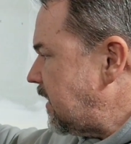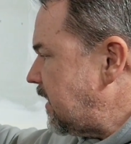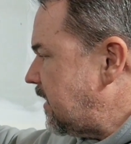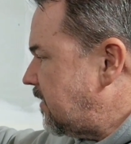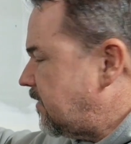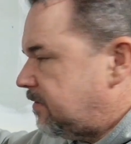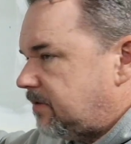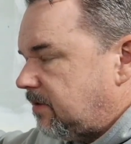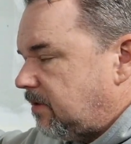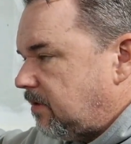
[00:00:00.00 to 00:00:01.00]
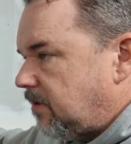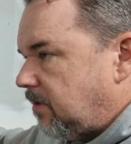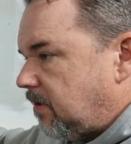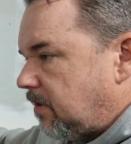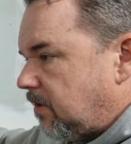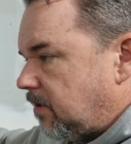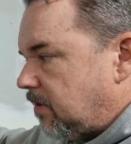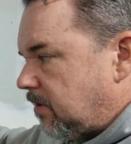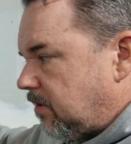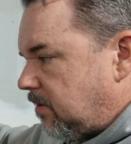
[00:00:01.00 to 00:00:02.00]
is
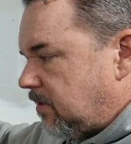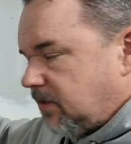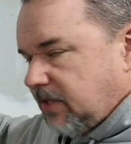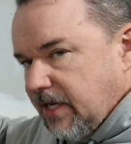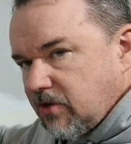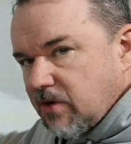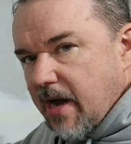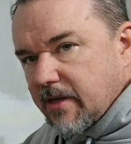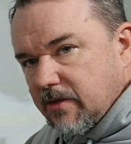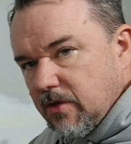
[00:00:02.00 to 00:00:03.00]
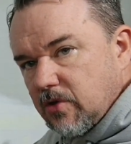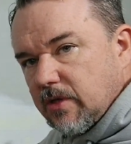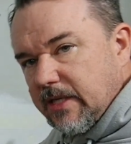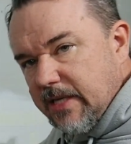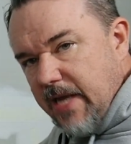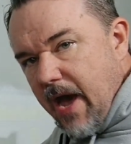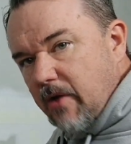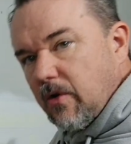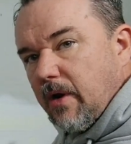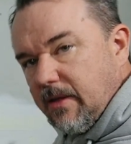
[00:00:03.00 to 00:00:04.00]
the T-Track is usually
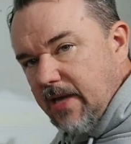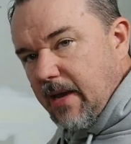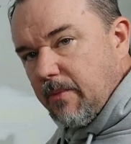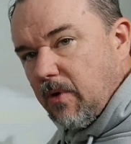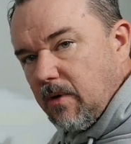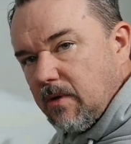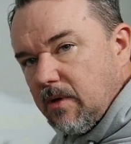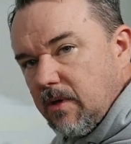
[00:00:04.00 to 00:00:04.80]
down on a table.